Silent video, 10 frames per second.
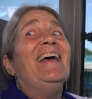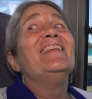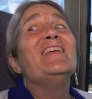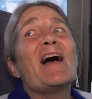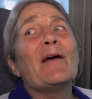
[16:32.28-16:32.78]

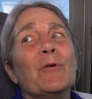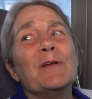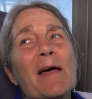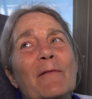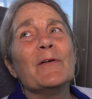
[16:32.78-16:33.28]
yeah, I
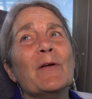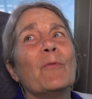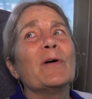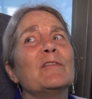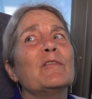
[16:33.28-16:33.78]
would never know
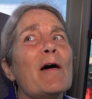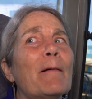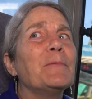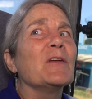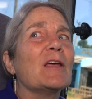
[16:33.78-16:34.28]
what
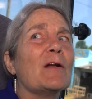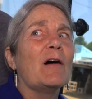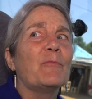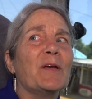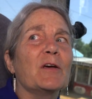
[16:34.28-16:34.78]
stop to get
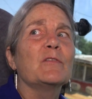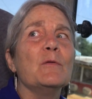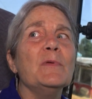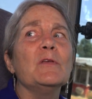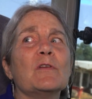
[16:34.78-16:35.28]
off because
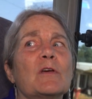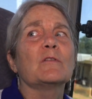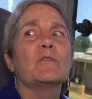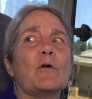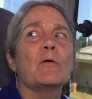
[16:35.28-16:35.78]
the music
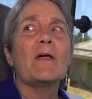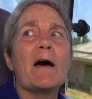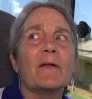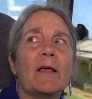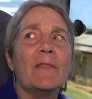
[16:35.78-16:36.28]
is so
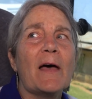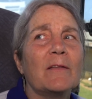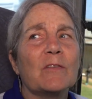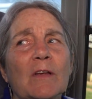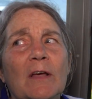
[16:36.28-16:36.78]
loud, and
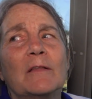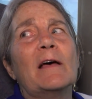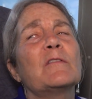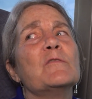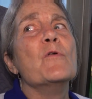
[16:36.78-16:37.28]

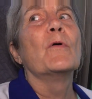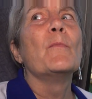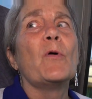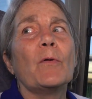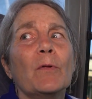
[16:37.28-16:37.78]
that's
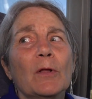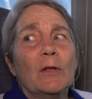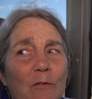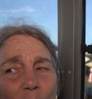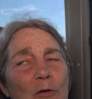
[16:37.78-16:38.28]
normal.
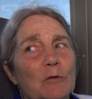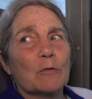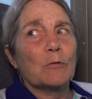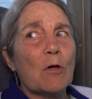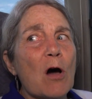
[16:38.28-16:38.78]
So there's
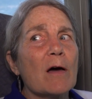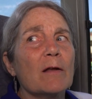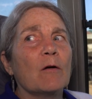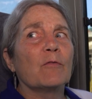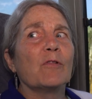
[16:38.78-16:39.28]
a lot
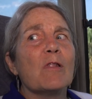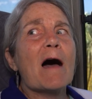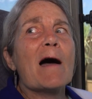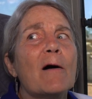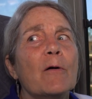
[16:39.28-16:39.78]
of
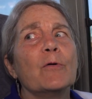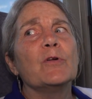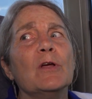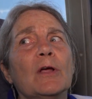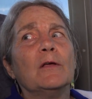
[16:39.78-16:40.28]

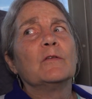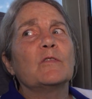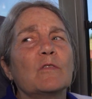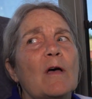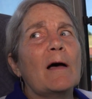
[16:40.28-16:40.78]
loud
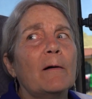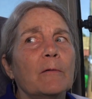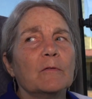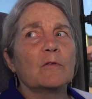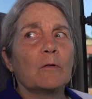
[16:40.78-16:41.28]

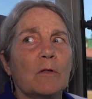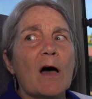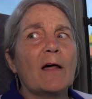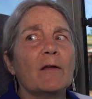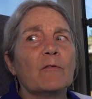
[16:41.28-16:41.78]
sounds, a
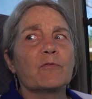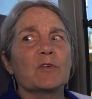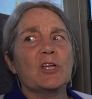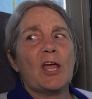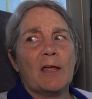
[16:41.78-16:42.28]
lot of
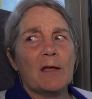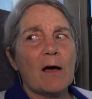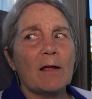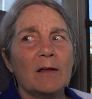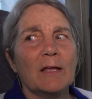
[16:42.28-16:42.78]

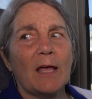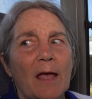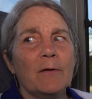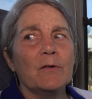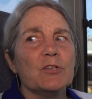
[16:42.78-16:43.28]
chaotic
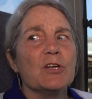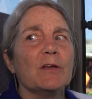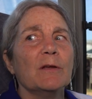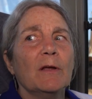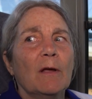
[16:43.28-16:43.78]

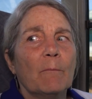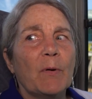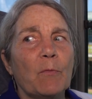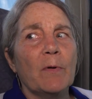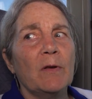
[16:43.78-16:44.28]
energy.
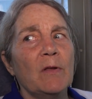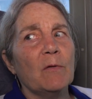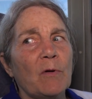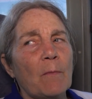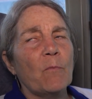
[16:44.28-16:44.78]
But when
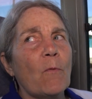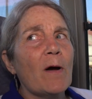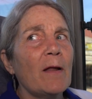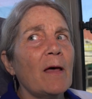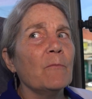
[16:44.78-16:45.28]
I'm
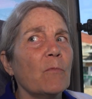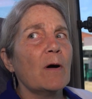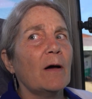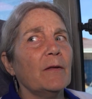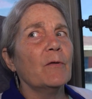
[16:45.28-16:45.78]

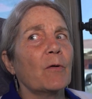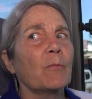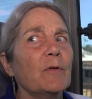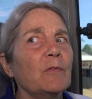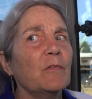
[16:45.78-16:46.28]
one-on-one or
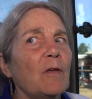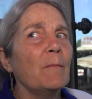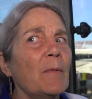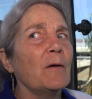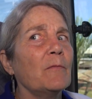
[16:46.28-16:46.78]
with
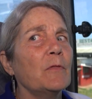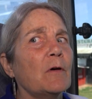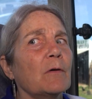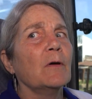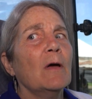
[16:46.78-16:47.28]
some of
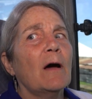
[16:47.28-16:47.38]
the